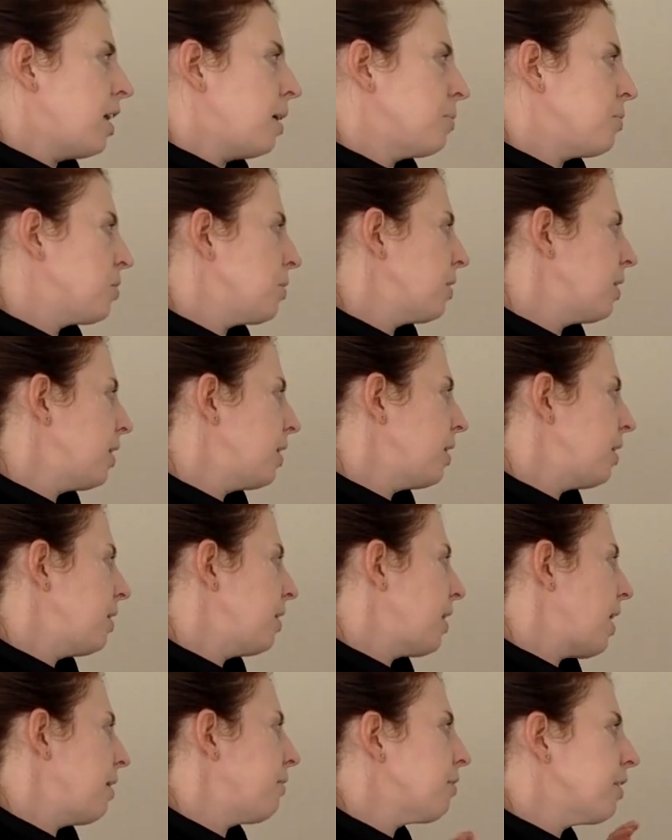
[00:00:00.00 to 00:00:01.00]
So again,
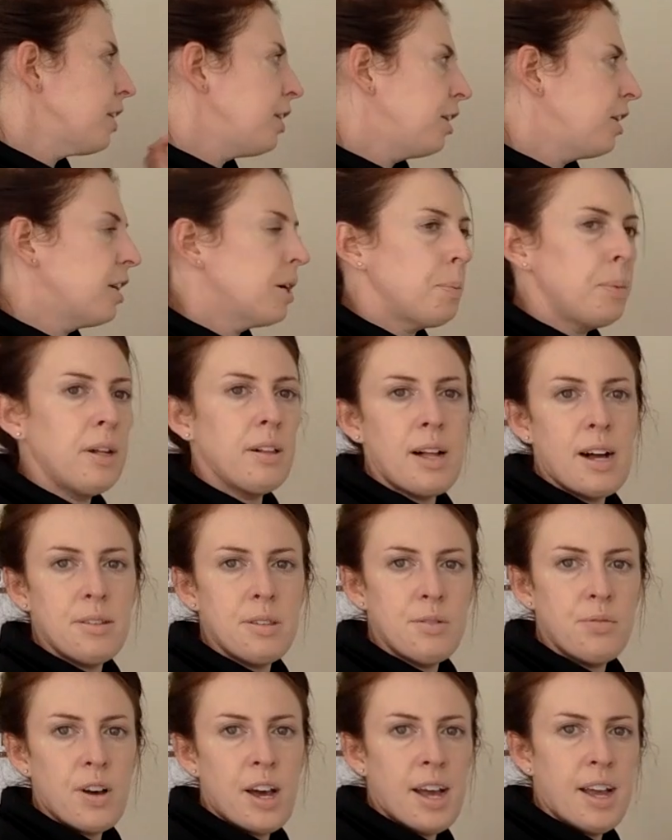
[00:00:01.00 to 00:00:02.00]
every good can be
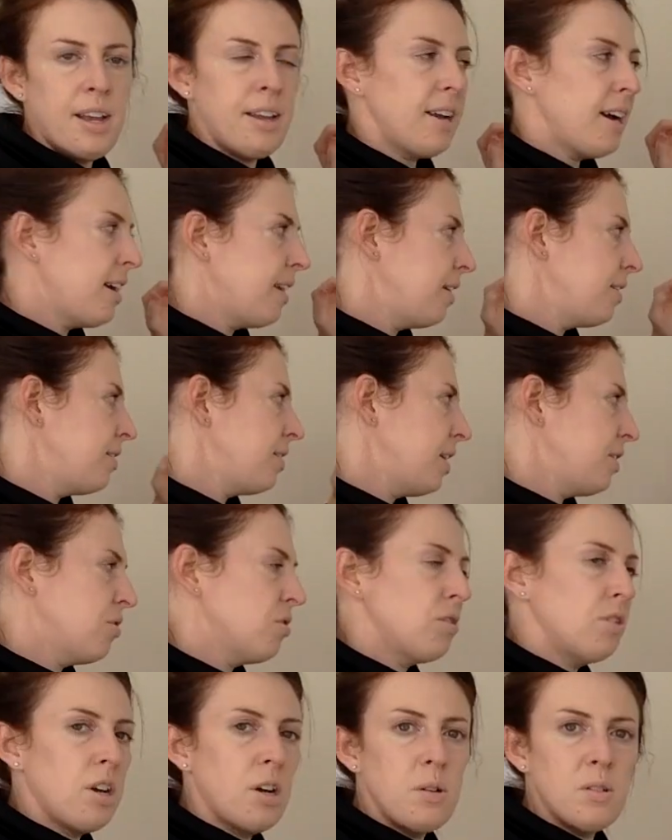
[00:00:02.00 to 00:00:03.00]
classified as yes
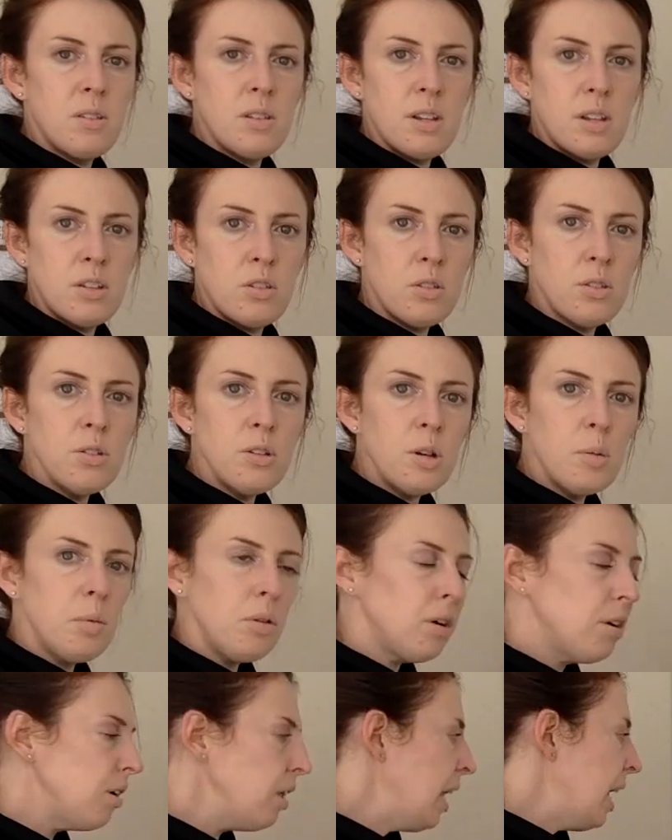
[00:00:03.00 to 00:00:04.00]
or no, is it
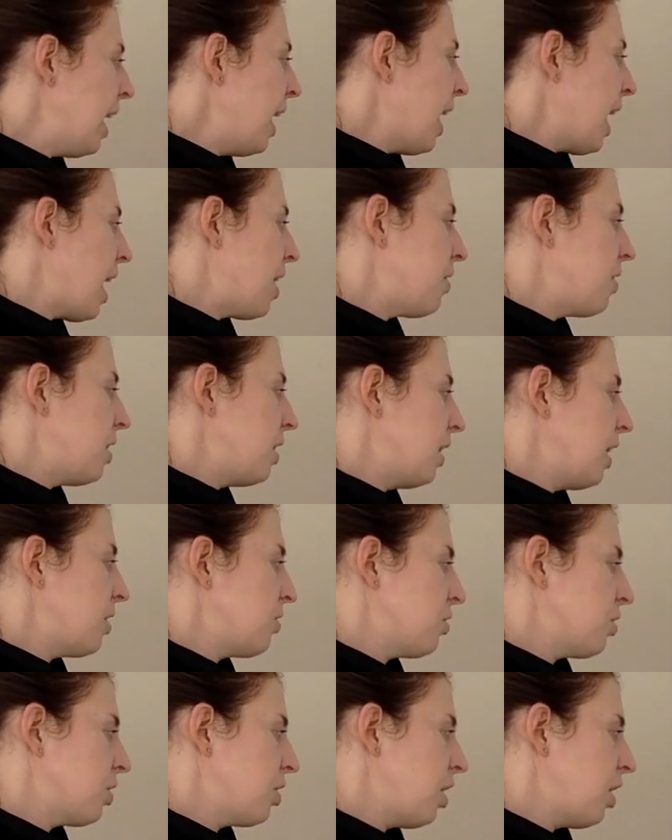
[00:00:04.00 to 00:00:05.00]
excludable, and then
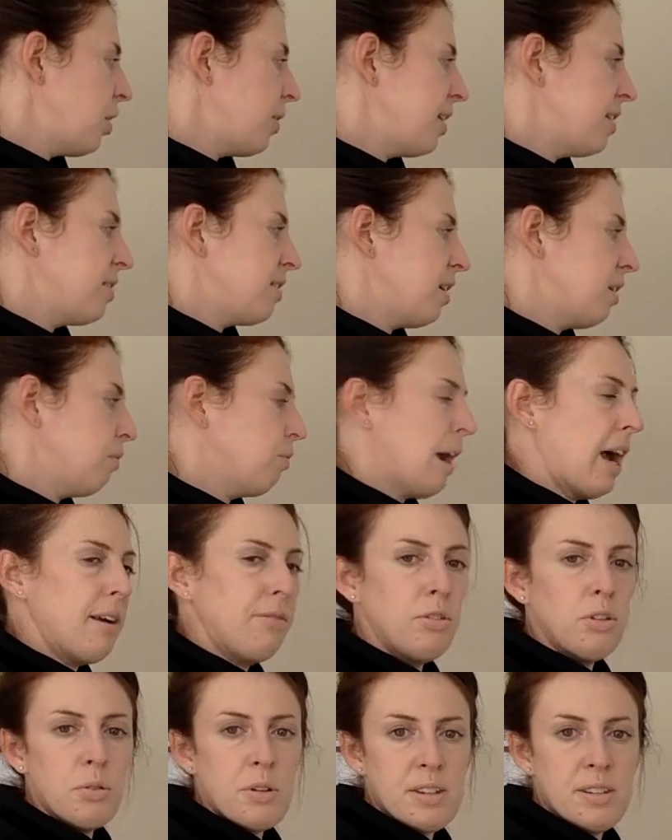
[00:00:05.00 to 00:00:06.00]
yes or no, is it
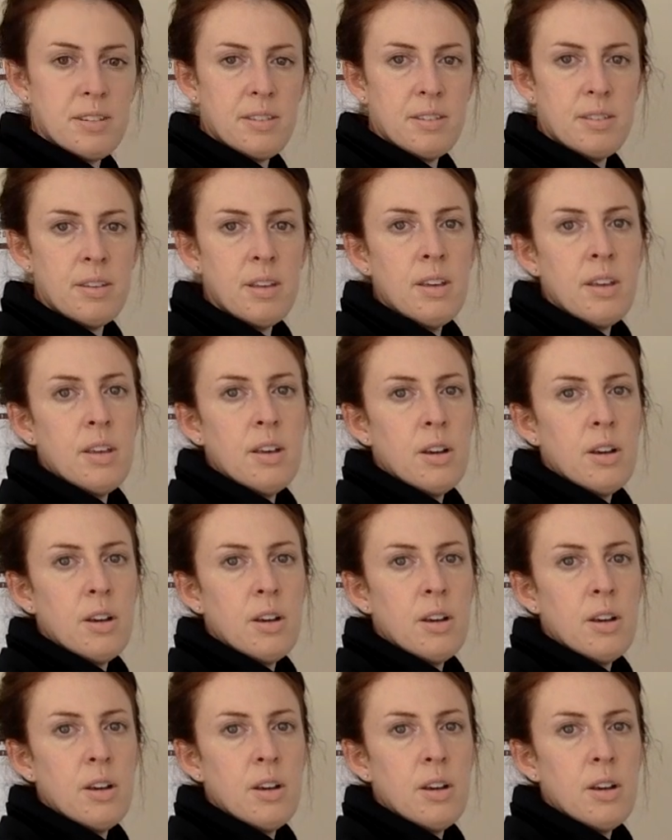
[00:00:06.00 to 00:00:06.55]
rivalrous,